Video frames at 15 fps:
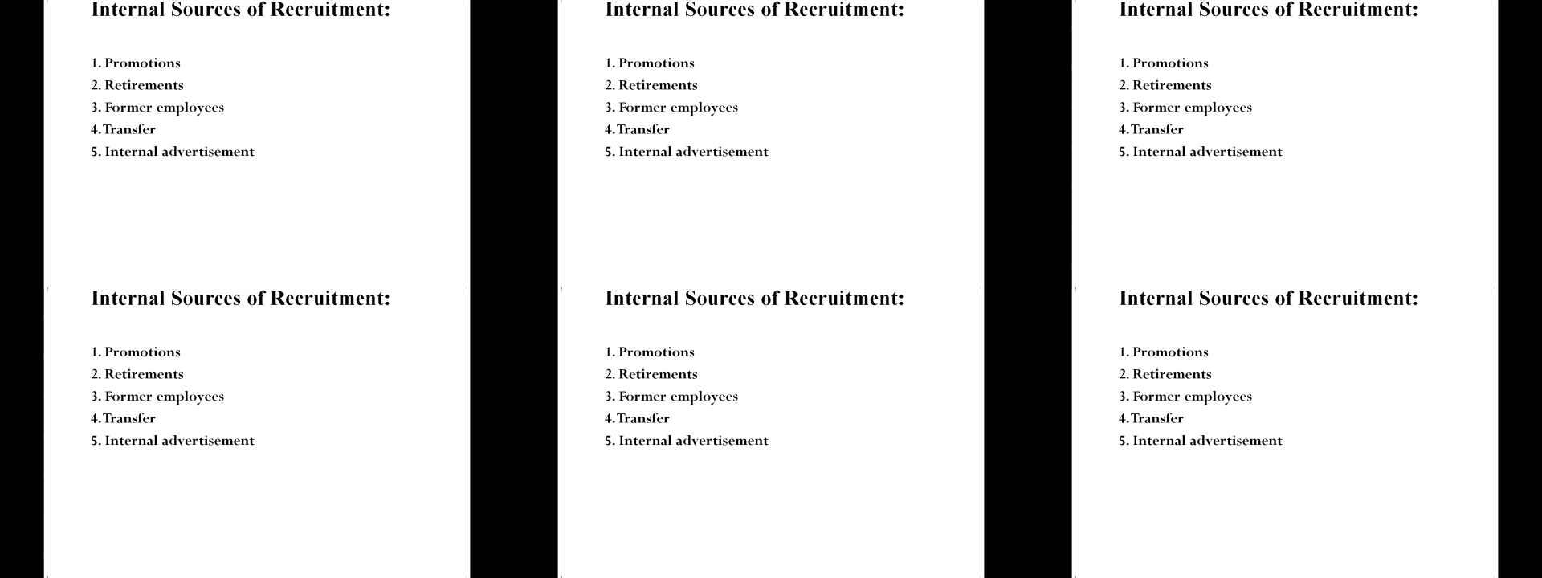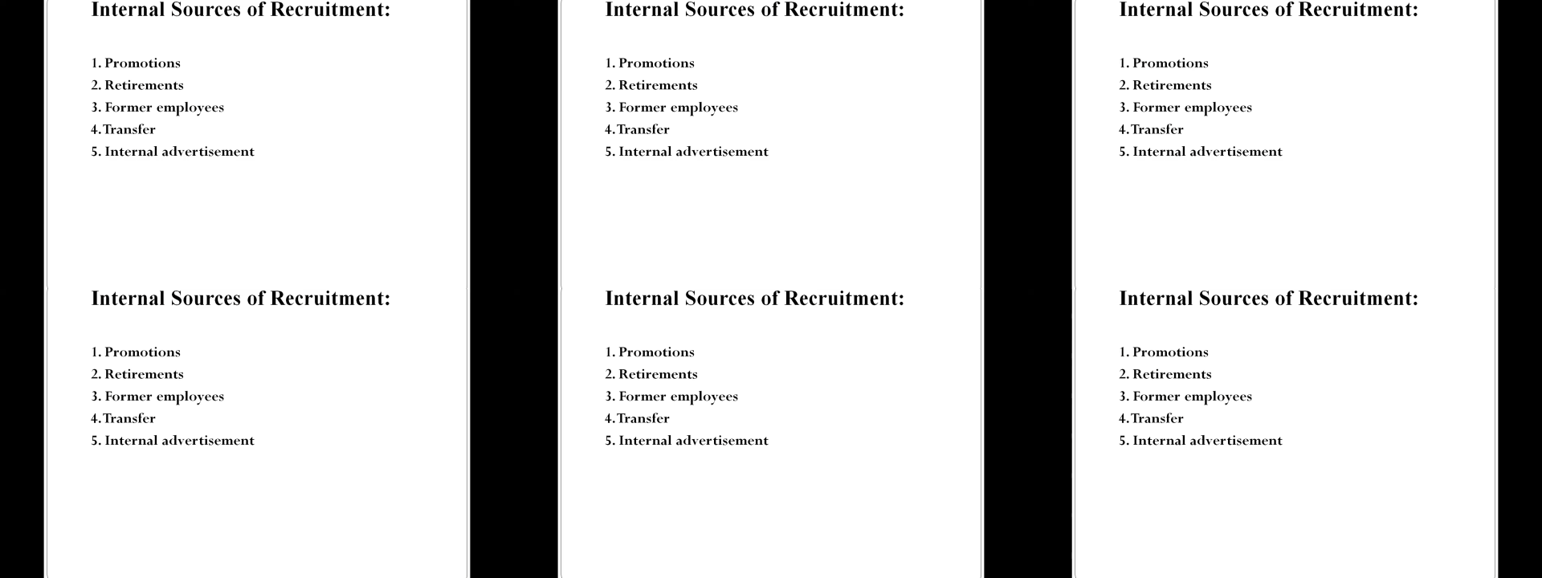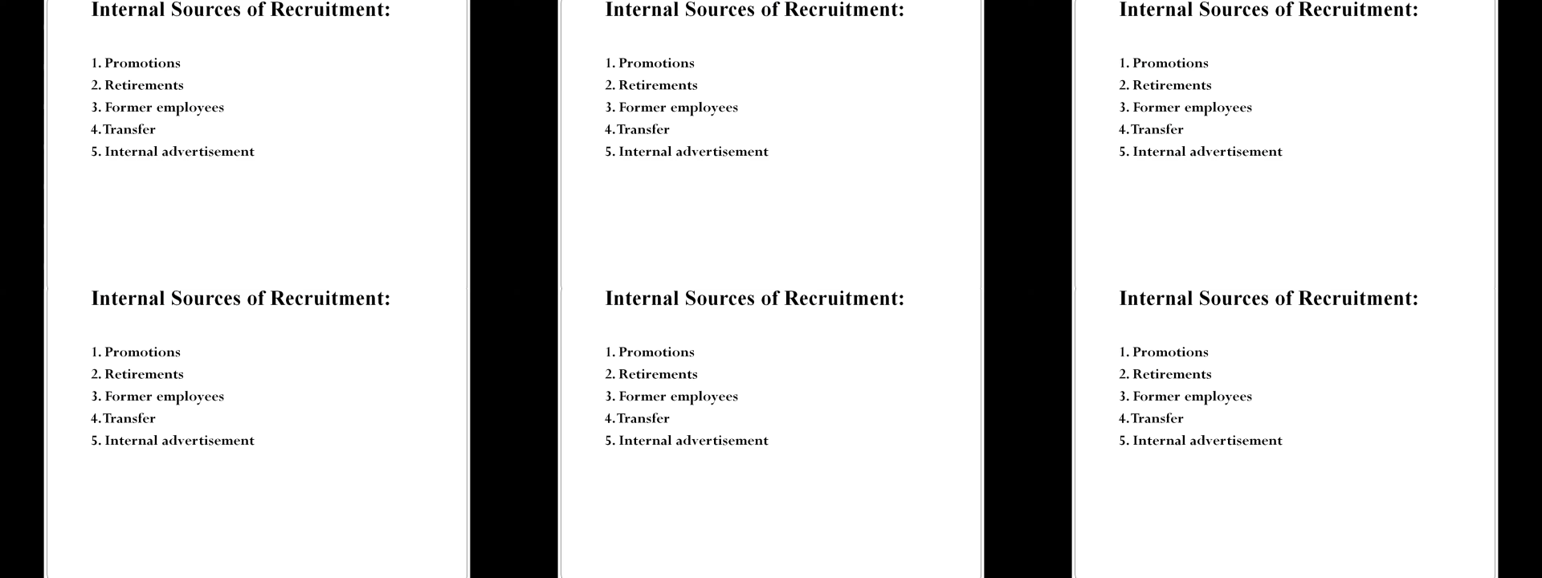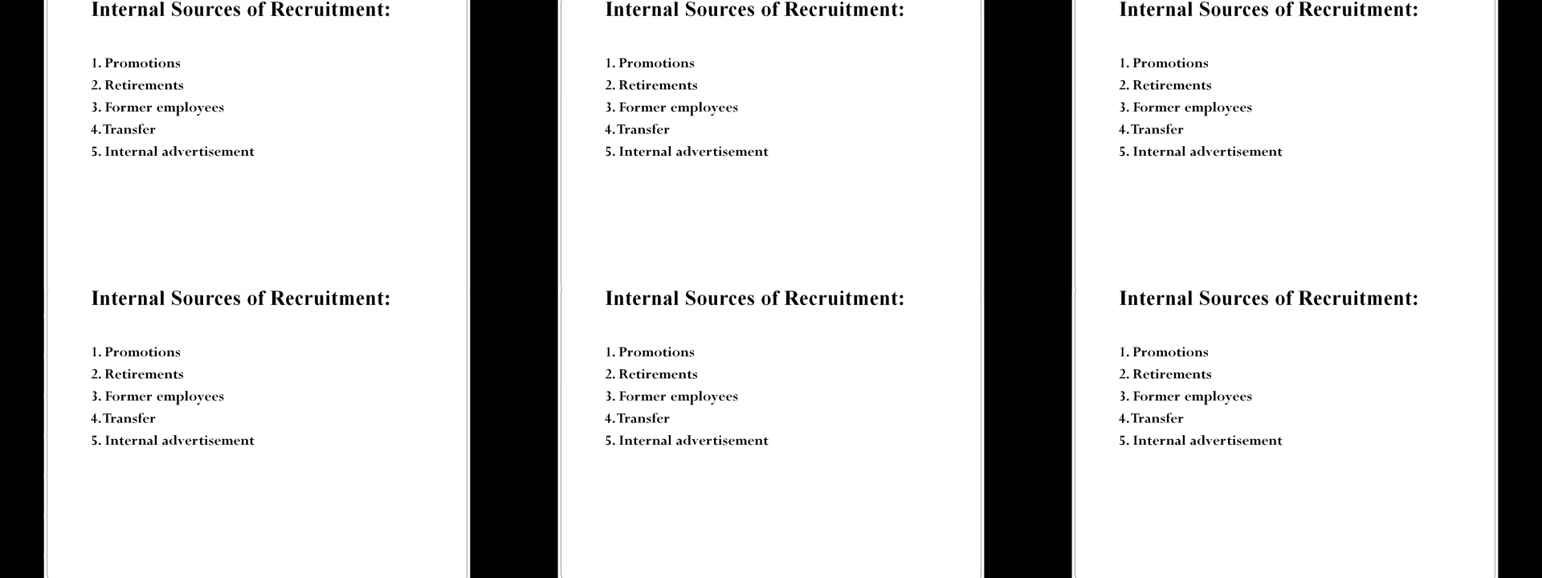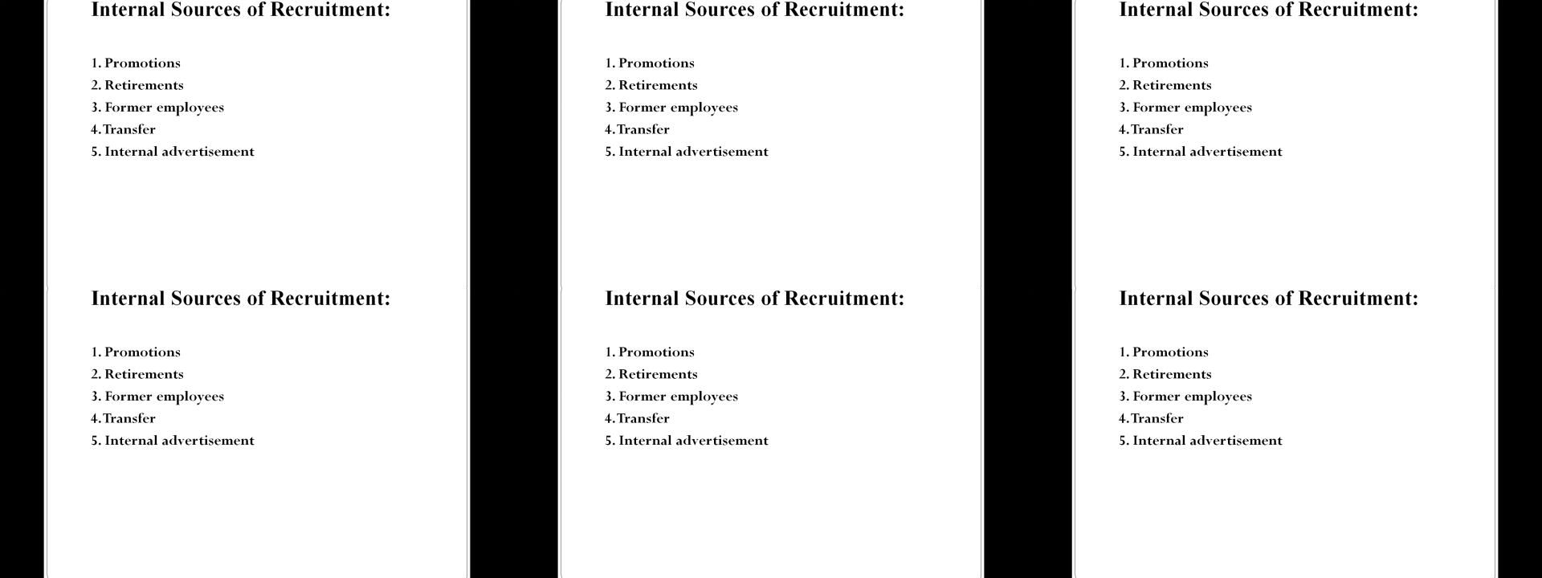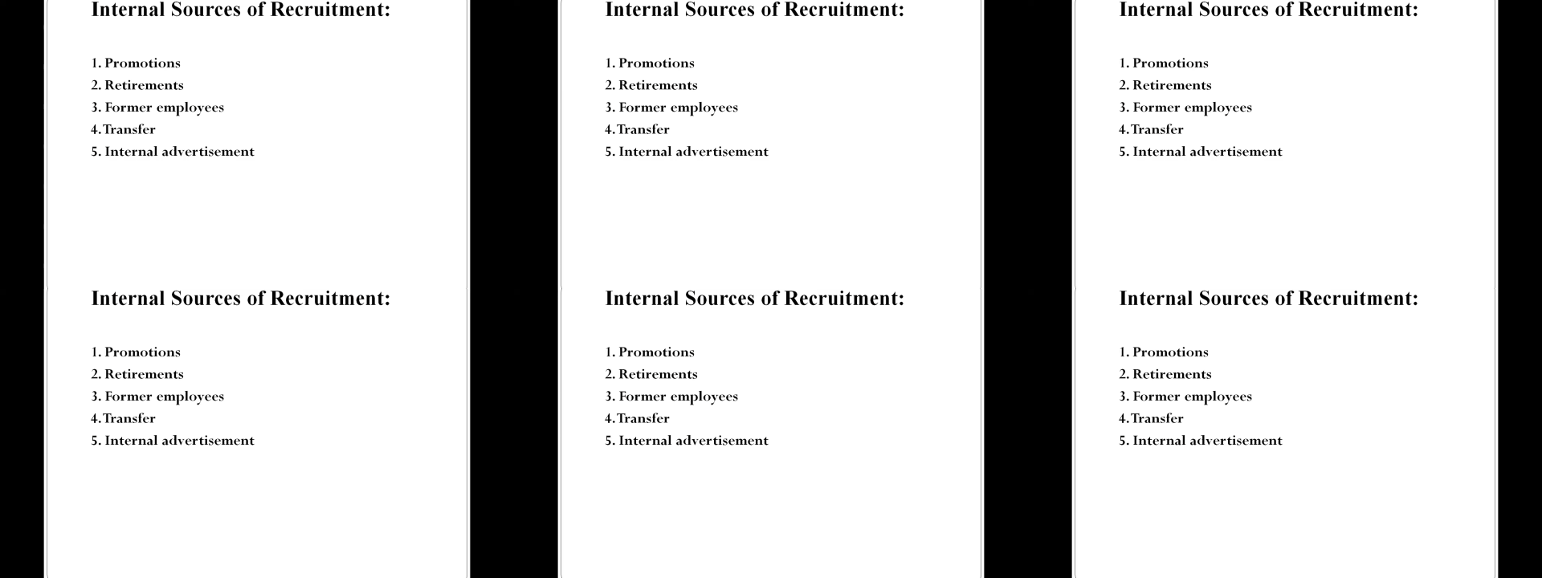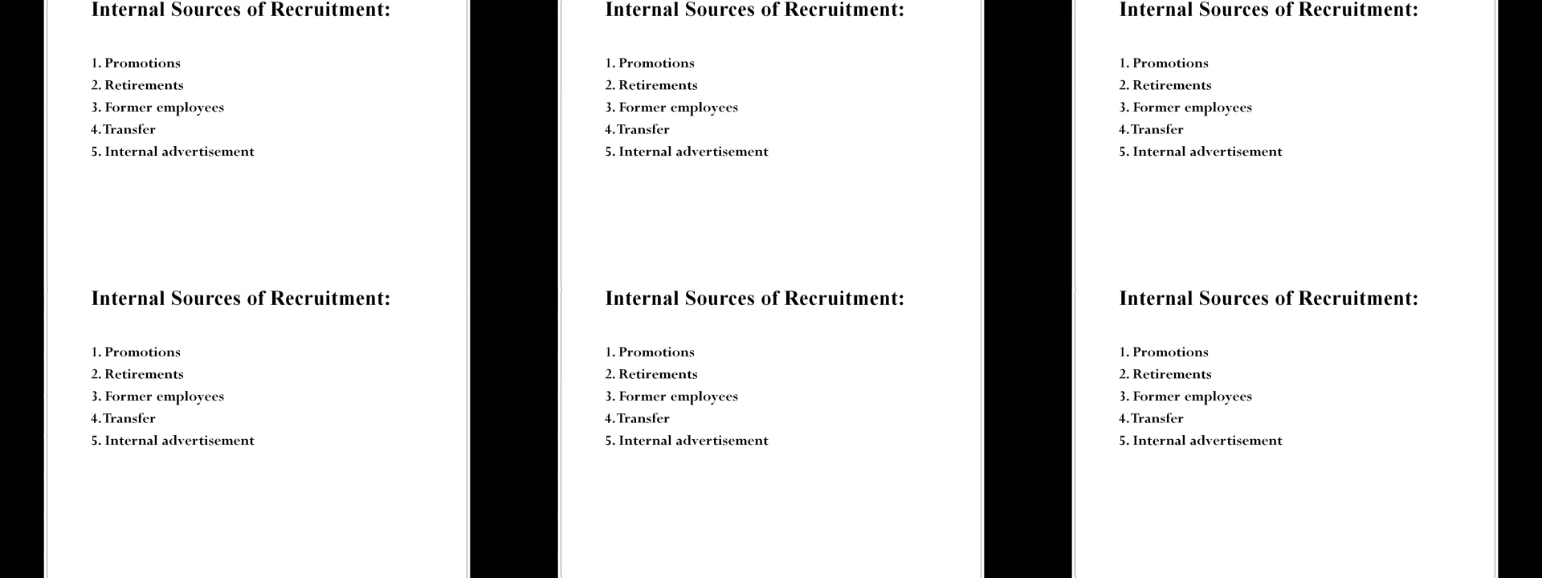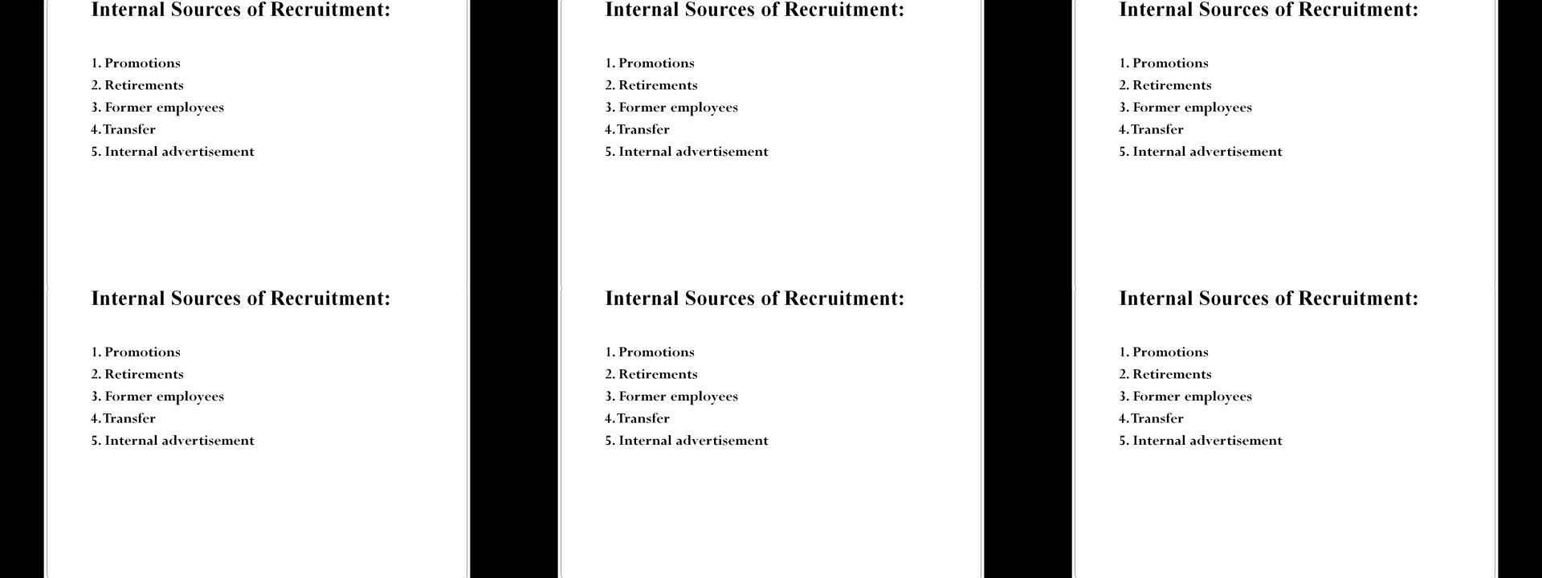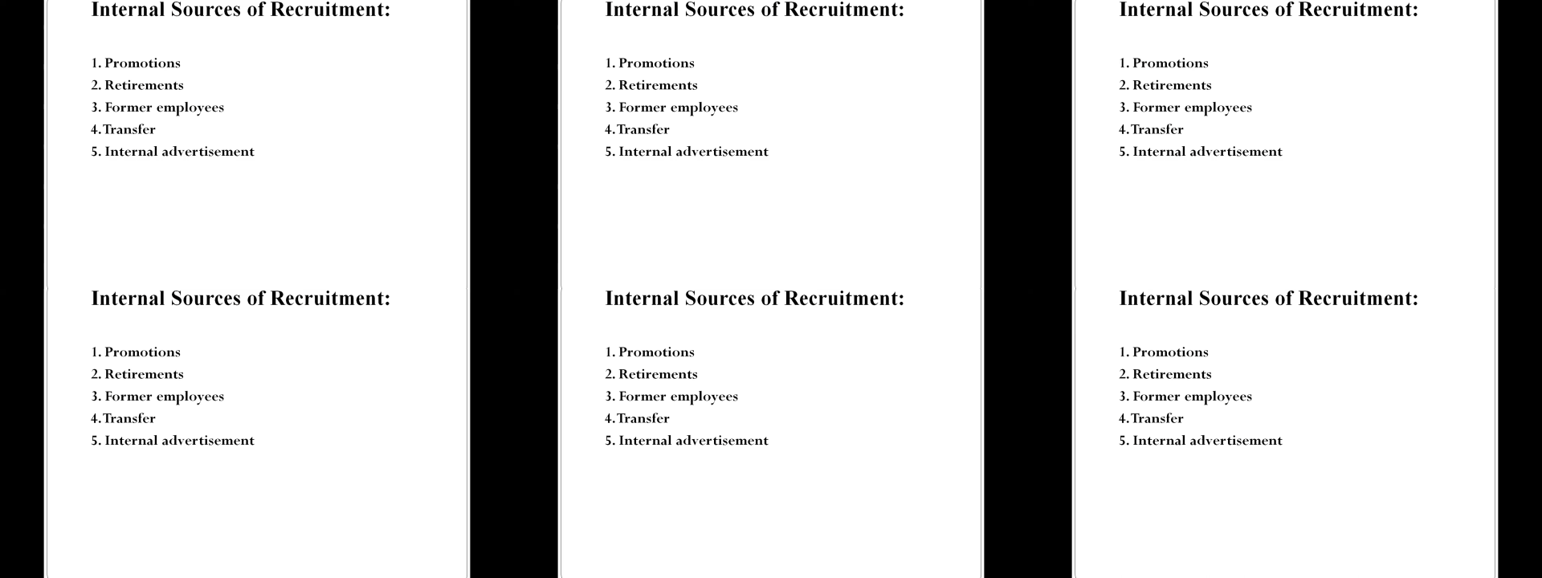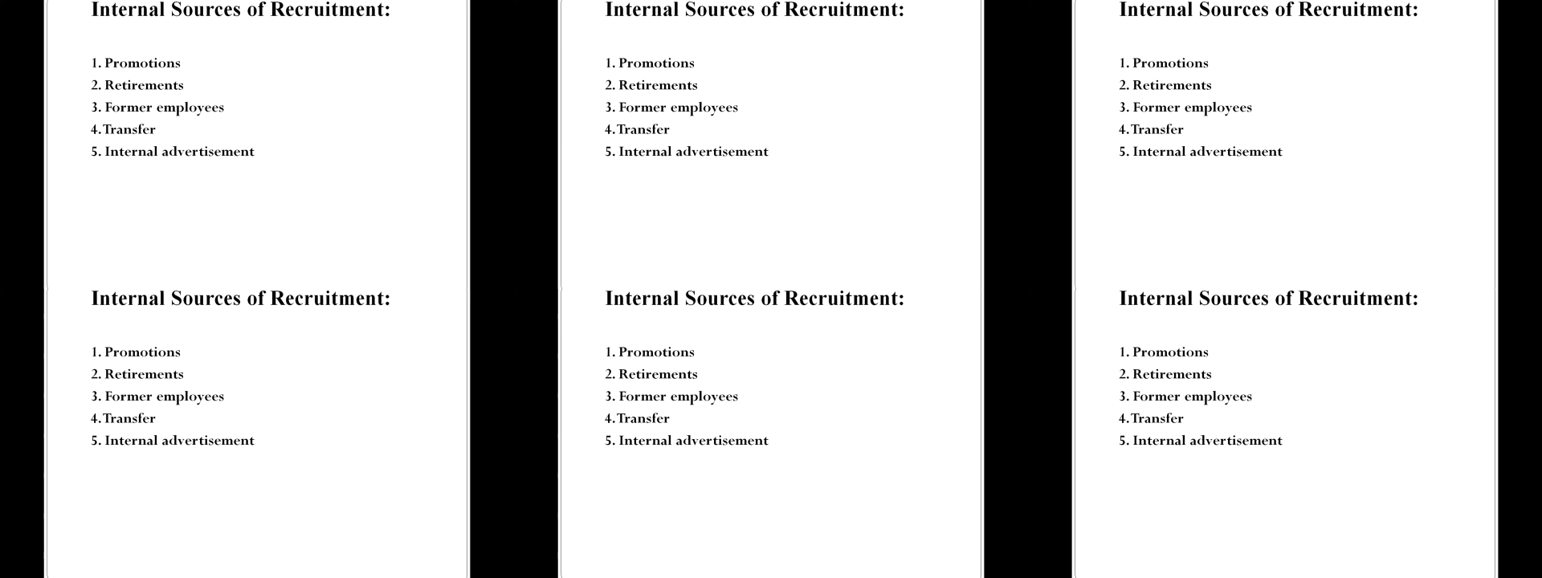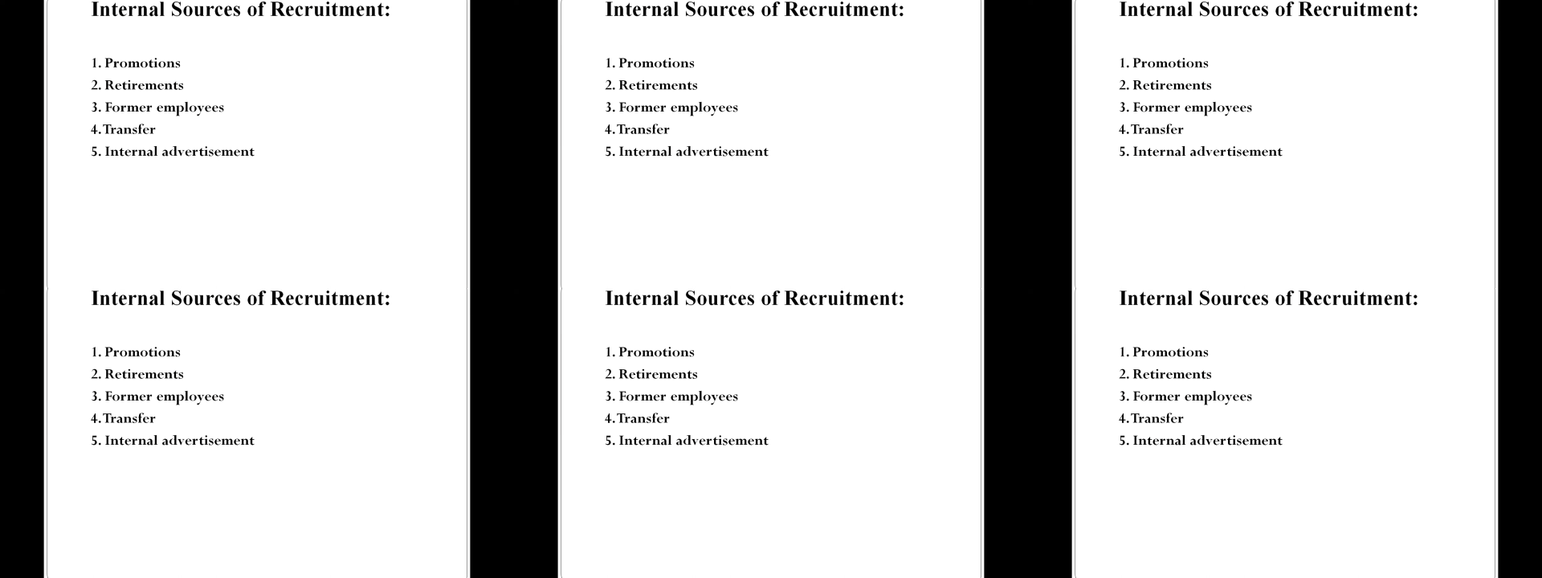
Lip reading: [unreadable: no face in view]